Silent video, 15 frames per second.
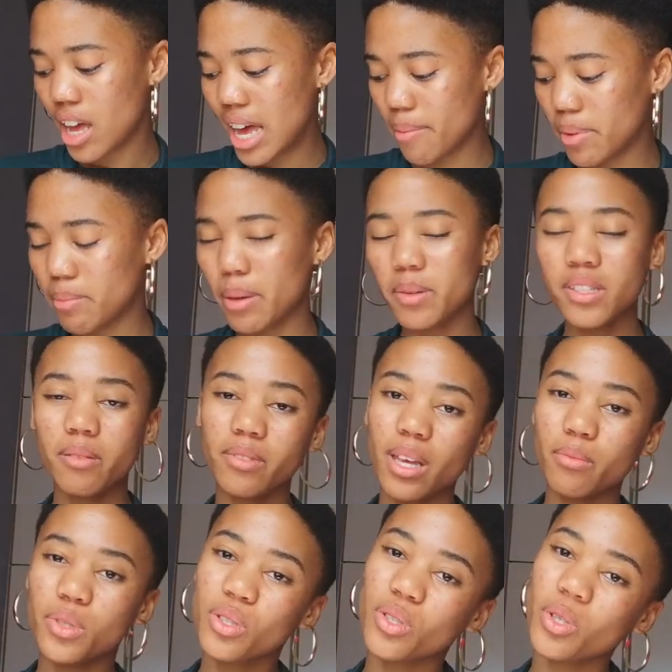i mean maybe
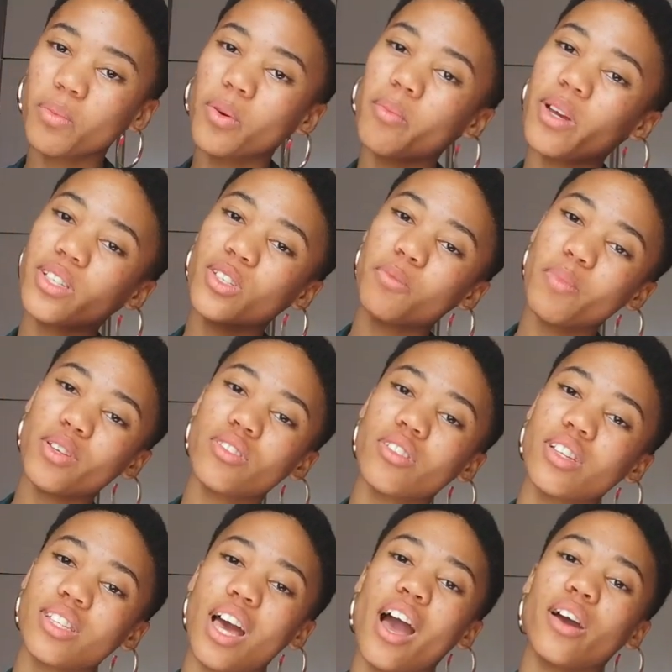sometimes you do but what makes you special
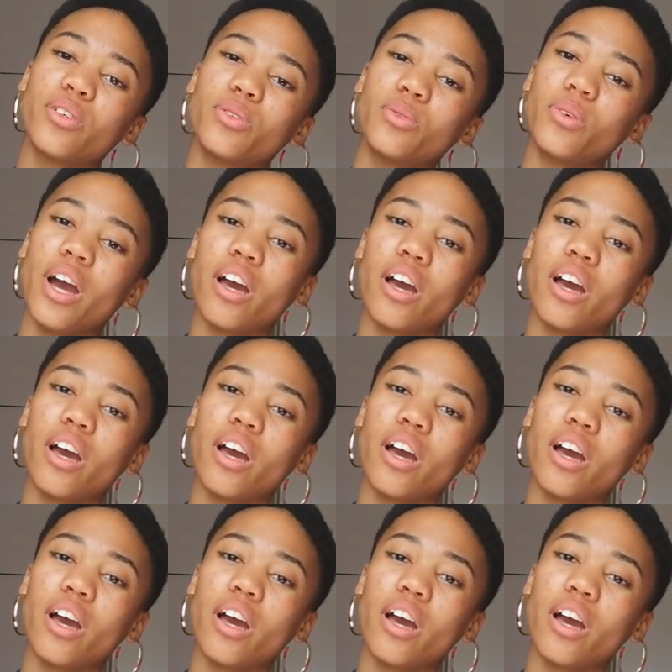is how you